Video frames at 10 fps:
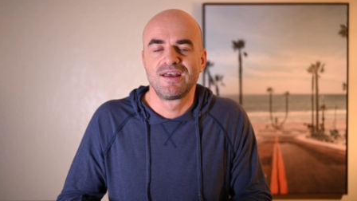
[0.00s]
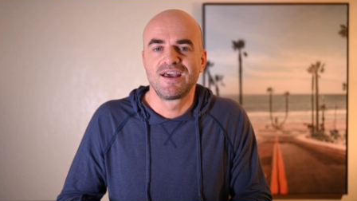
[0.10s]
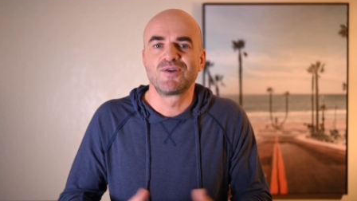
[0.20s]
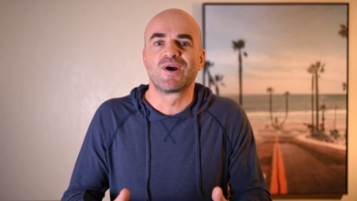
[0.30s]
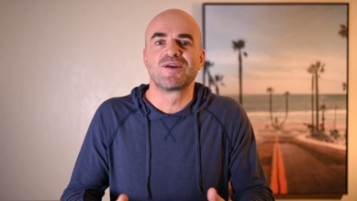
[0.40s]

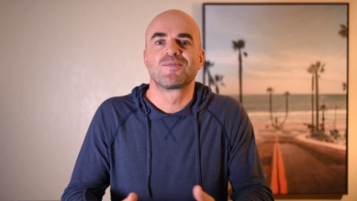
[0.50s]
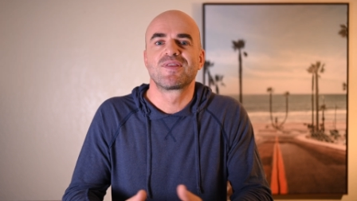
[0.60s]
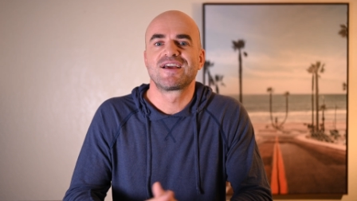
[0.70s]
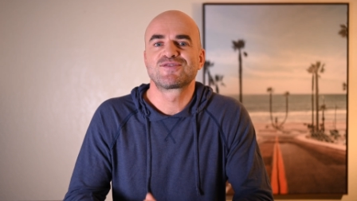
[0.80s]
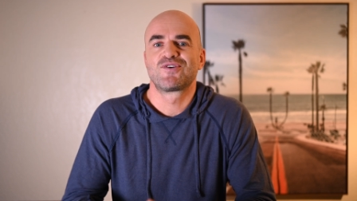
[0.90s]
Anyway,
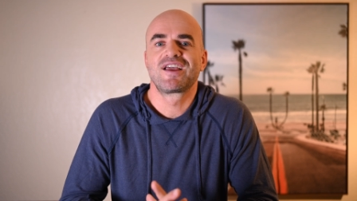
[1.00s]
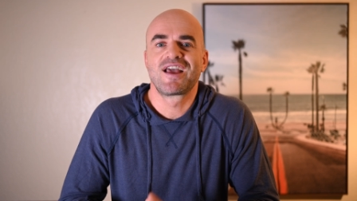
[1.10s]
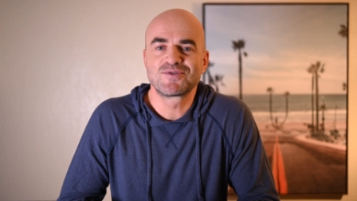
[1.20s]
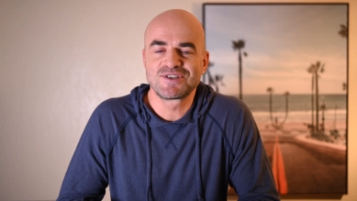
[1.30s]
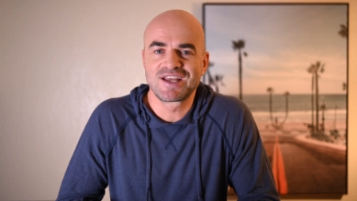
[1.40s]
thanks for
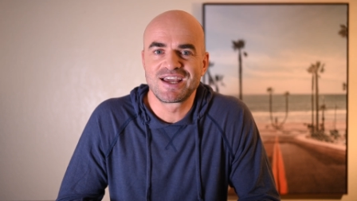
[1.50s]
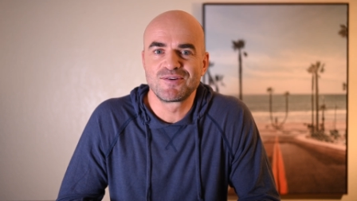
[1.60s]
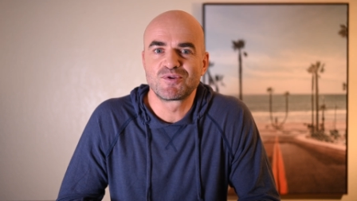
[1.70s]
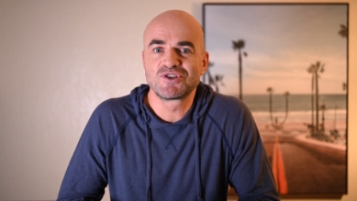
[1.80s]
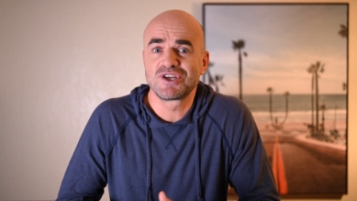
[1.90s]
hanging out today,
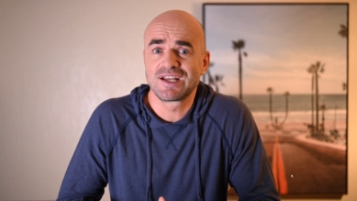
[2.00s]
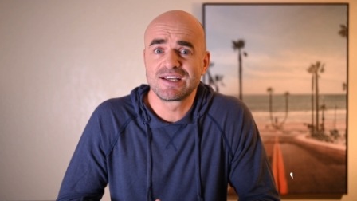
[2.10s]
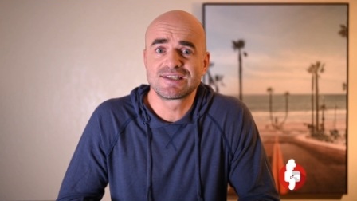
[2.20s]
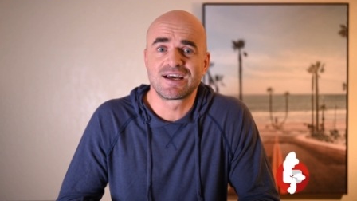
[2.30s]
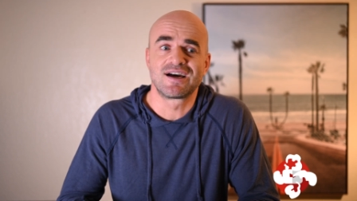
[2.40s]
appreciate
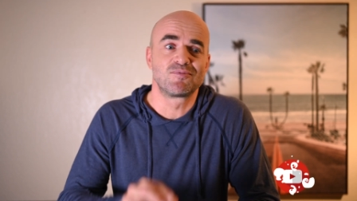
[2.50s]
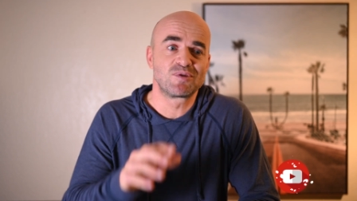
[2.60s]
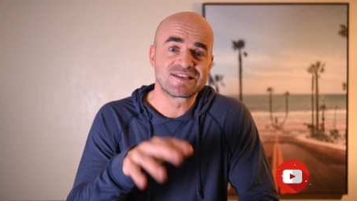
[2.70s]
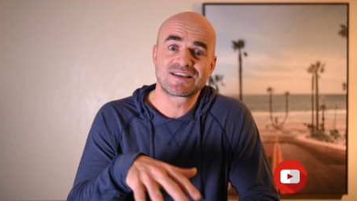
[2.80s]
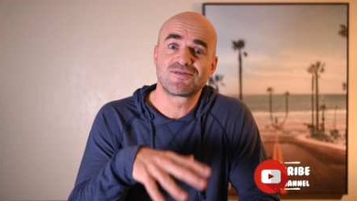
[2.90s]
it.
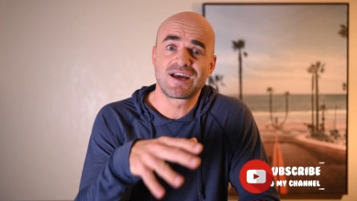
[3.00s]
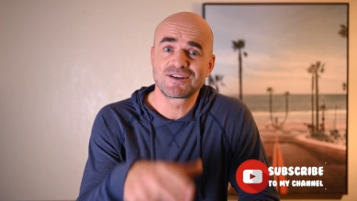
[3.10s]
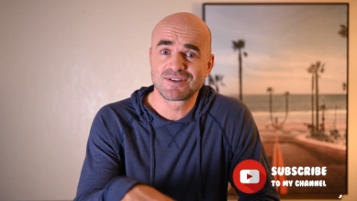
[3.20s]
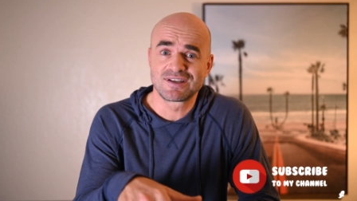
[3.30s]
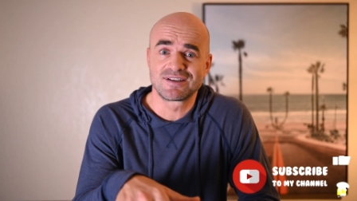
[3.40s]
Please give a
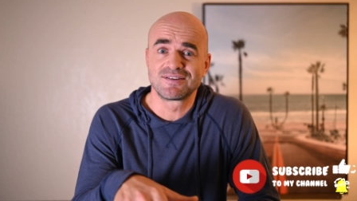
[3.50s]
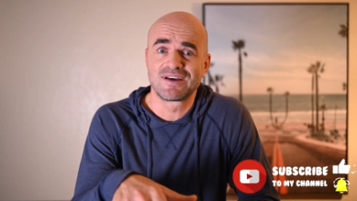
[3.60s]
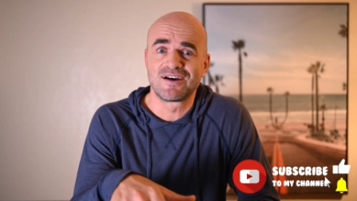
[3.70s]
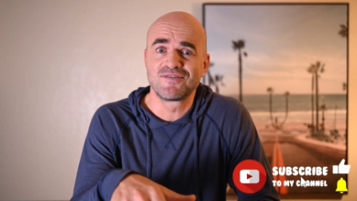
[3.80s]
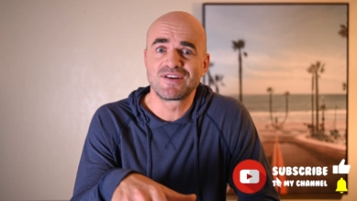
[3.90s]
like to
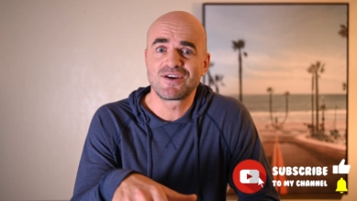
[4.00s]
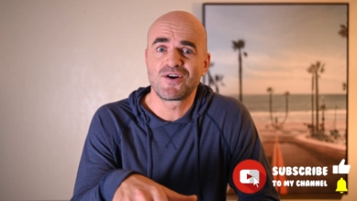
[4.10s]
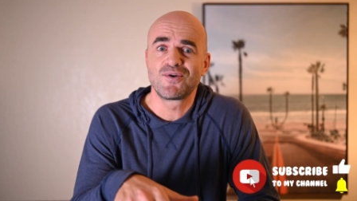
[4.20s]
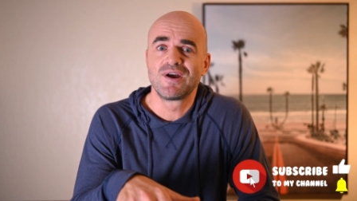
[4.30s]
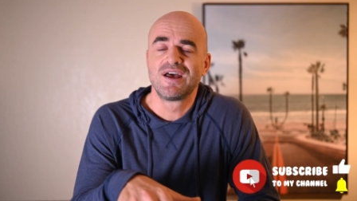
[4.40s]
the
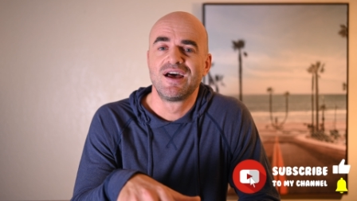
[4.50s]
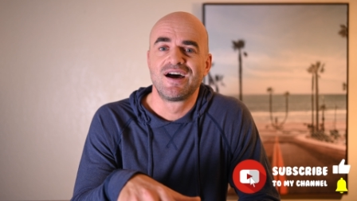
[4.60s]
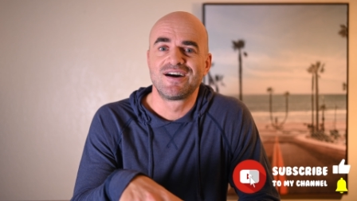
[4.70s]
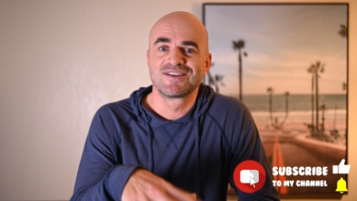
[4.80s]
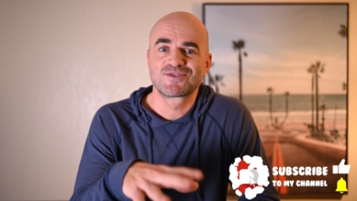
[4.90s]
video,
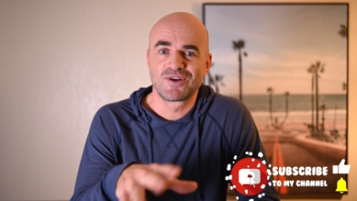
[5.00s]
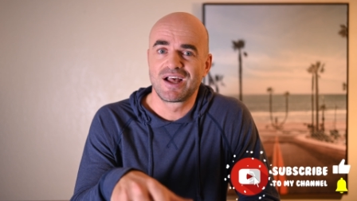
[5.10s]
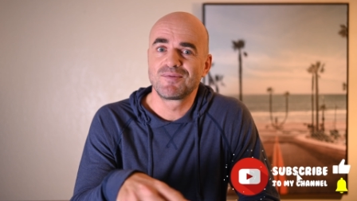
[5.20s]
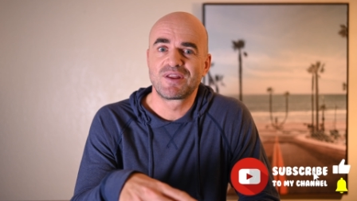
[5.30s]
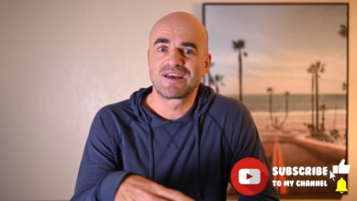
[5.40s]
it's going to
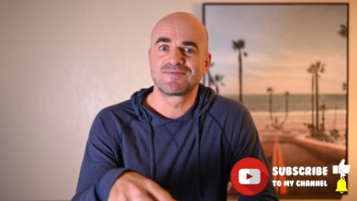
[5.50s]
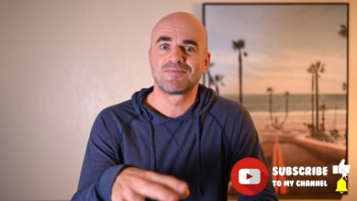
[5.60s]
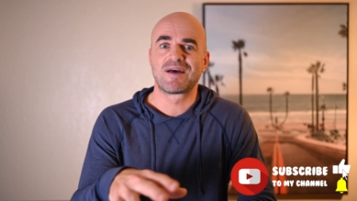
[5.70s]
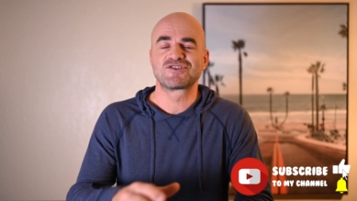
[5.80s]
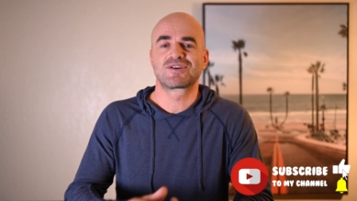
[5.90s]
help
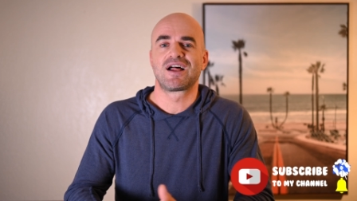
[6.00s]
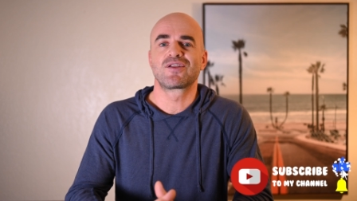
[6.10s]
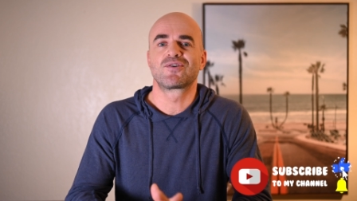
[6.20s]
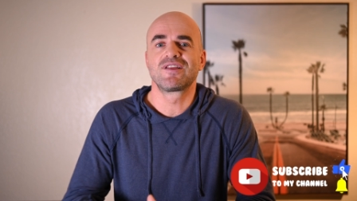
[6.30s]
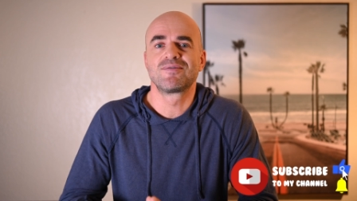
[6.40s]
that magical
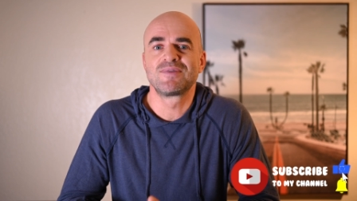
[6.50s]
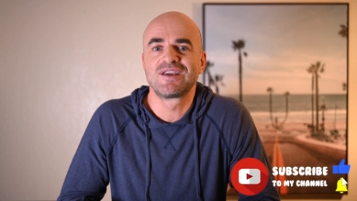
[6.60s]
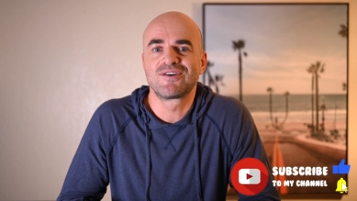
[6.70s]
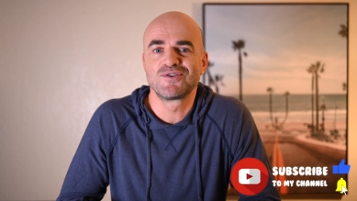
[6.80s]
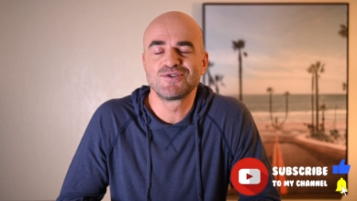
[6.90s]
algorithm
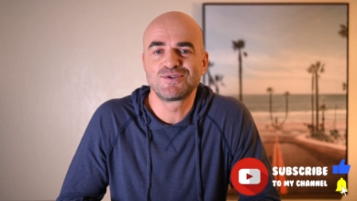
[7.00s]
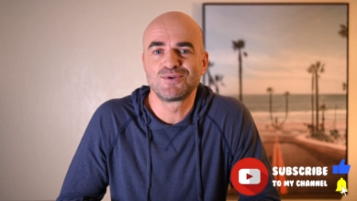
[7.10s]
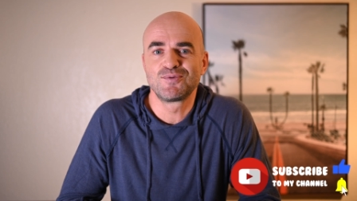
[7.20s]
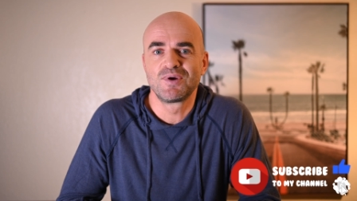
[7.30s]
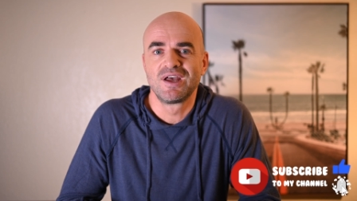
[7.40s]
here on
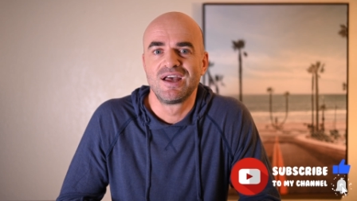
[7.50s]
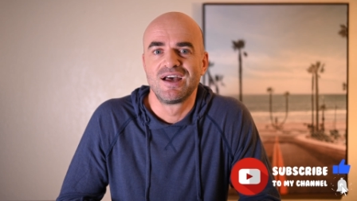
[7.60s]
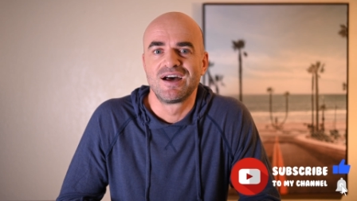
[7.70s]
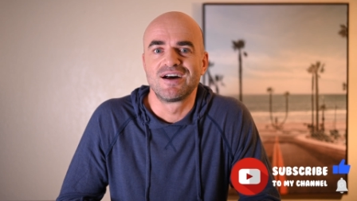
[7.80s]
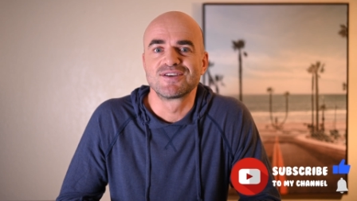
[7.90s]
YouTube.
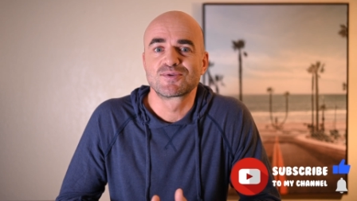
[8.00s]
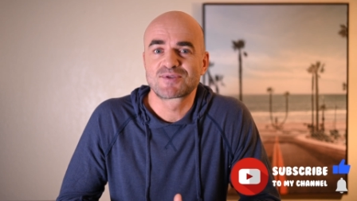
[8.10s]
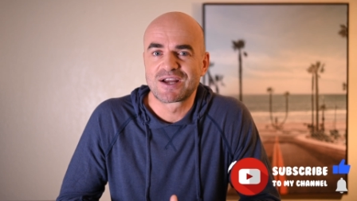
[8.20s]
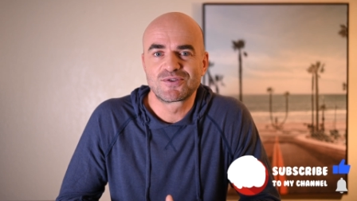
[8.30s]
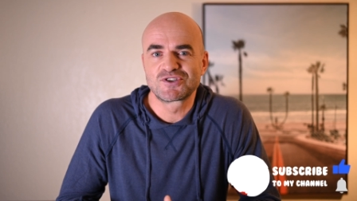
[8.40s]

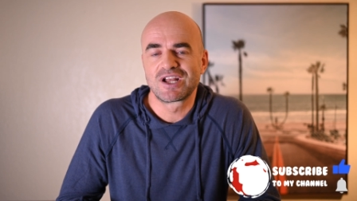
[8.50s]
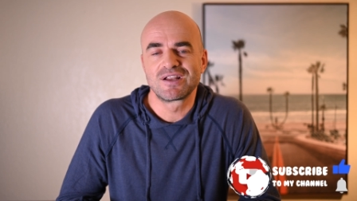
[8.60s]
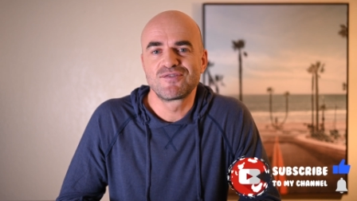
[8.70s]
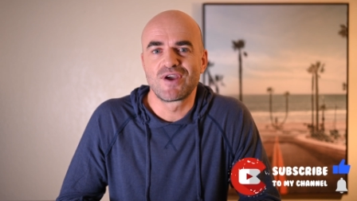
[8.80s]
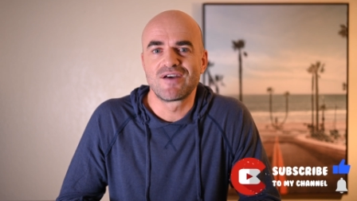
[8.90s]
Subscribe to the
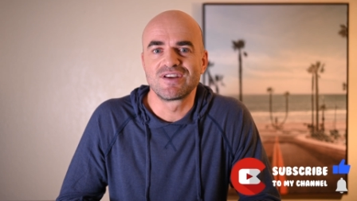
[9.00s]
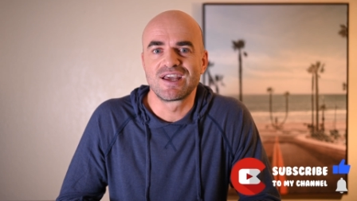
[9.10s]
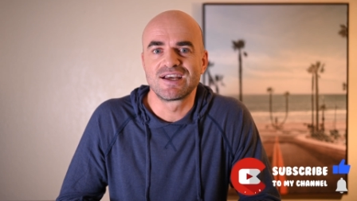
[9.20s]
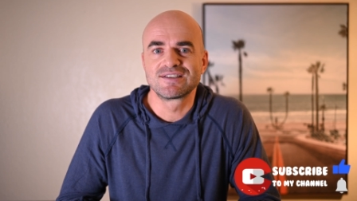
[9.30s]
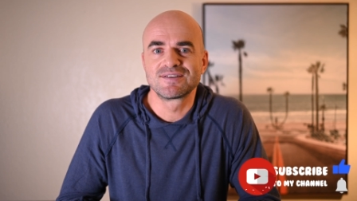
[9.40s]
channel if you haven't
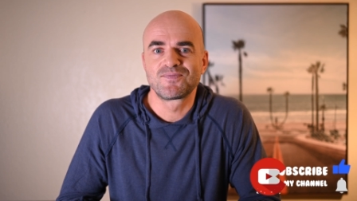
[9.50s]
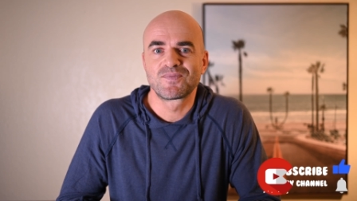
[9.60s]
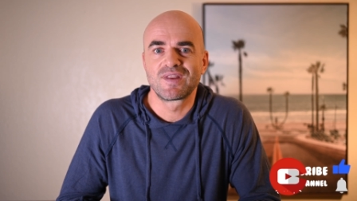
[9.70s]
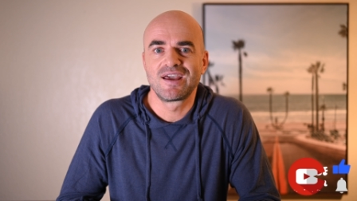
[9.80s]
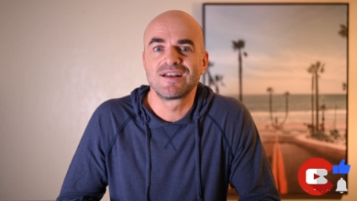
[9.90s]
yet,
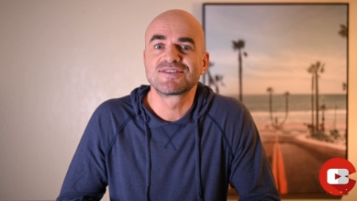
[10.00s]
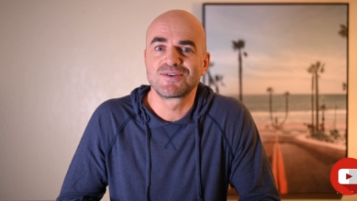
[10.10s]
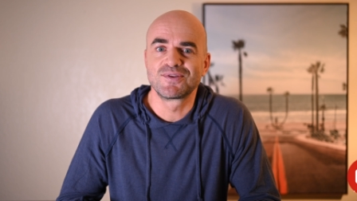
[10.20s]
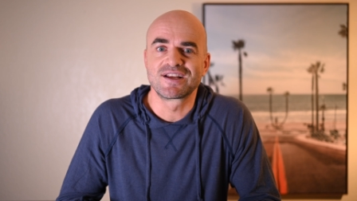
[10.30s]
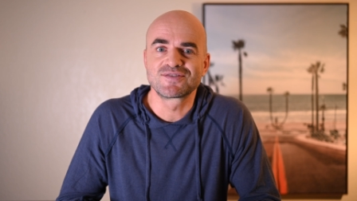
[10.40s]
and I'll
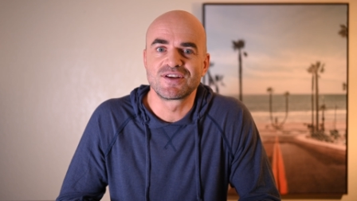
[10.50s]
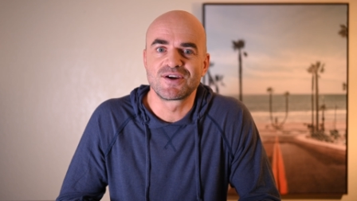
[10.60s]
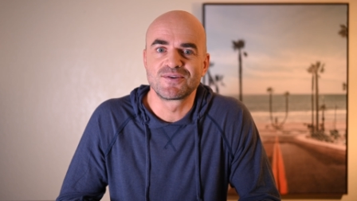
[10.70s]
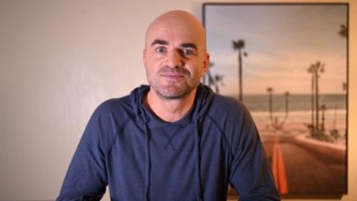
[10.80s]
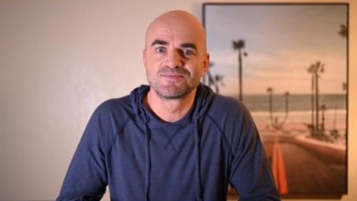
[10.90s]
see you in the next
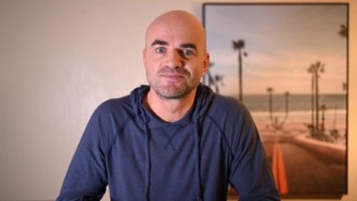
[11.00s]
video.